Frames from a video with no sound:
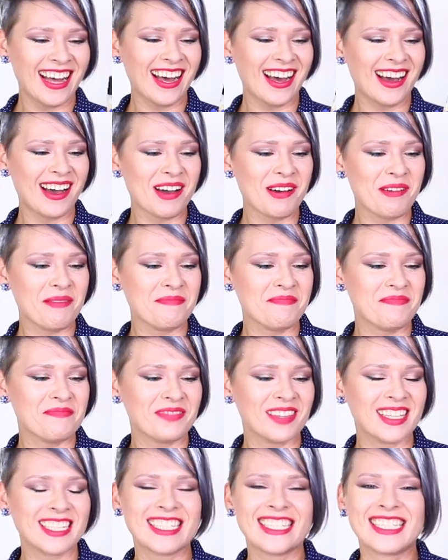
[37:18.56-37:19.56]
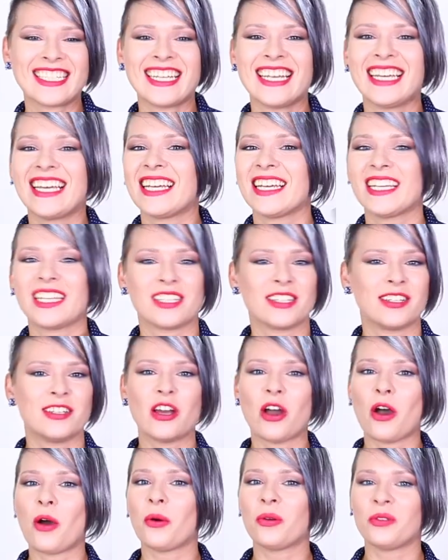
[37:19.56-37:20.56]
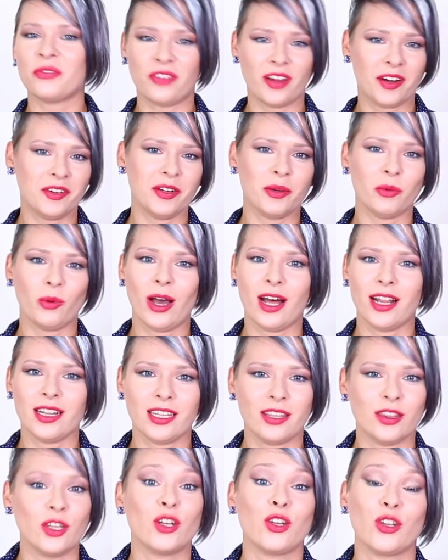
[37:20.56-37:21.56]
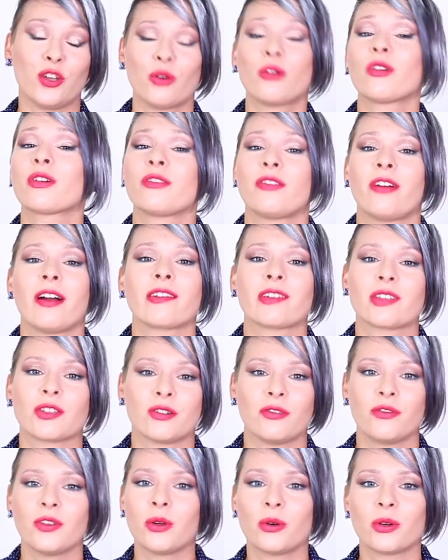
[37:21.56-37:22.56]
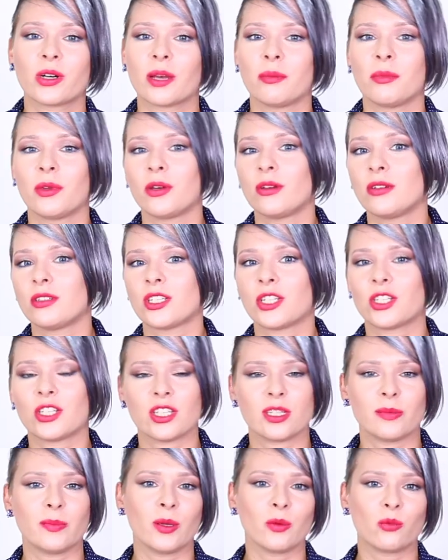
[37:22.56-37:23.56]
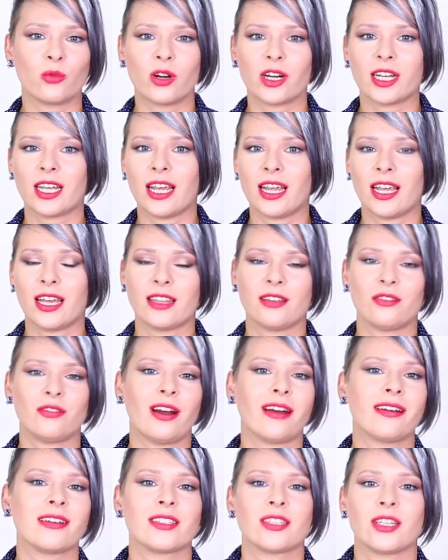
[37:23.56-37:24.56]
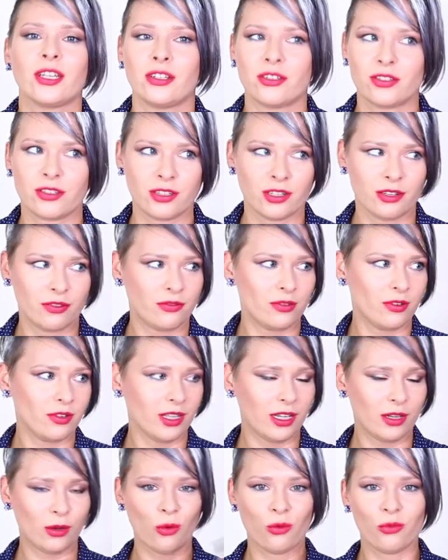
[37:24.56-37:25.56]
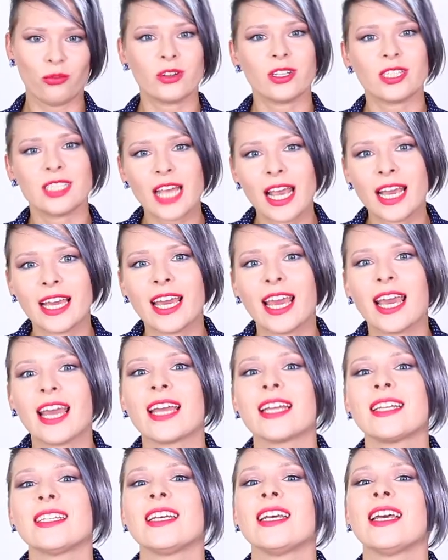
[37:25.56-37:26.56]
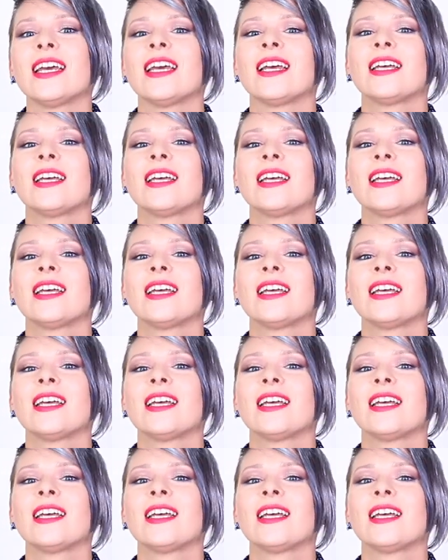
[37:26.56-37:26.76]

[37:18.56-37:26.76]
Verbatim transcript: Um, she is known very well in the New York fragrance reviewer community. She's been working in the fragrance industry for like over a decade.